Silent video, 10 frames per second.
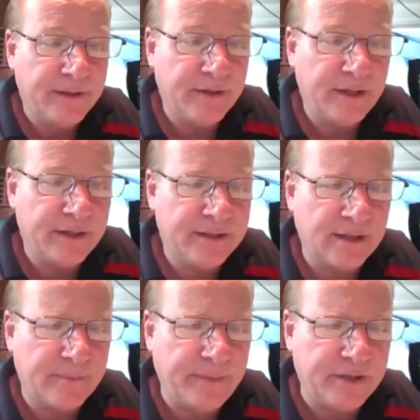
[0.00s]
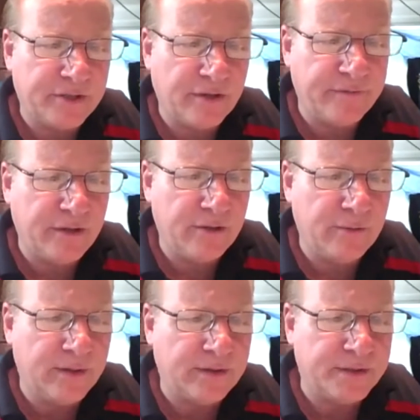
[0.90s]
You need to send a picture of you
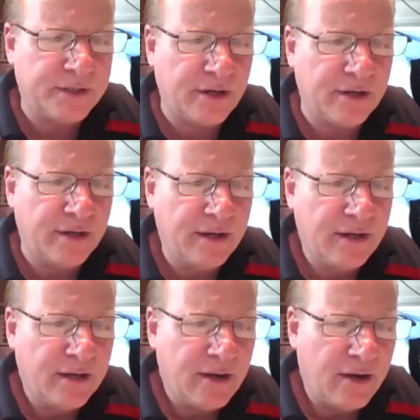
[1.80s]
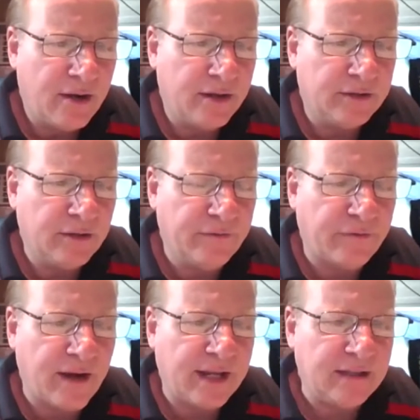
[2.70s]
with the shirt on to
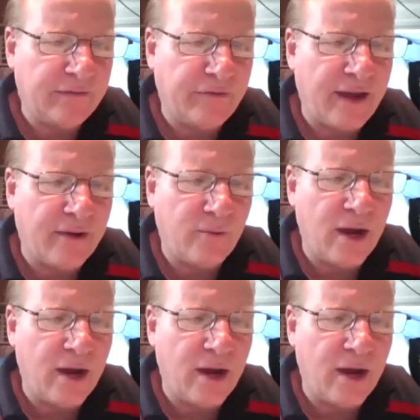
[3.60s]
Frankie DeFeo.